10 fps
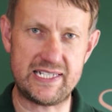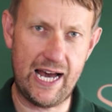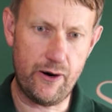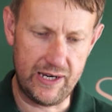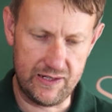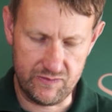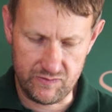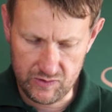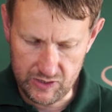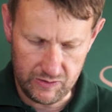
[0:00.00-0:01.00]
out
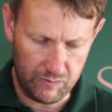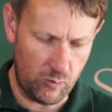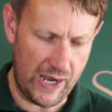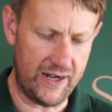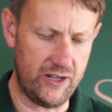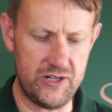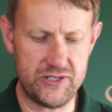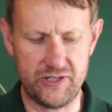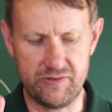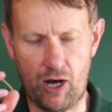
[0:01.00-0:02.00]
in
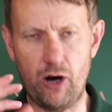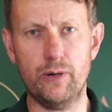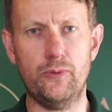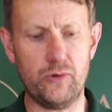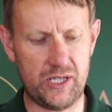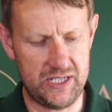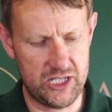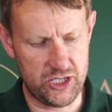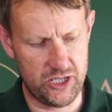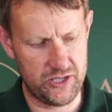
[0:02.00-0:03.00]
wetlands and horrible
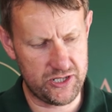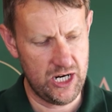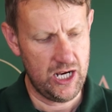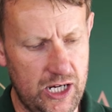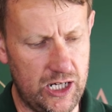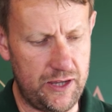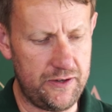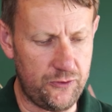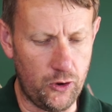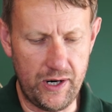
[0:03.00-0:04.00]
conditions. You know, the
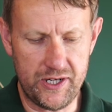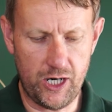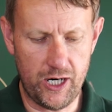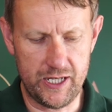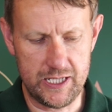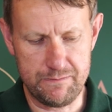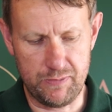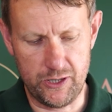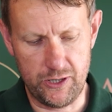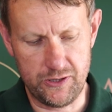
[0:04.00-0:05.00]
fore-end iron is
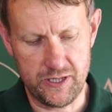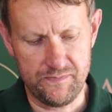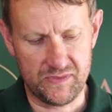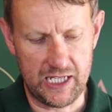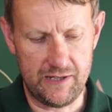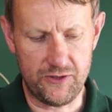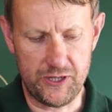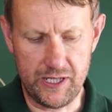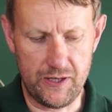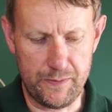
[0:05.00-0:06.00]
blued. Even
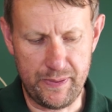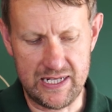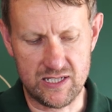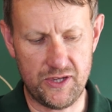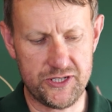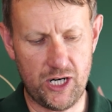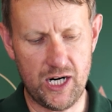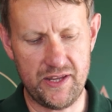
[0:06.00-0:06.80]
the pins on the side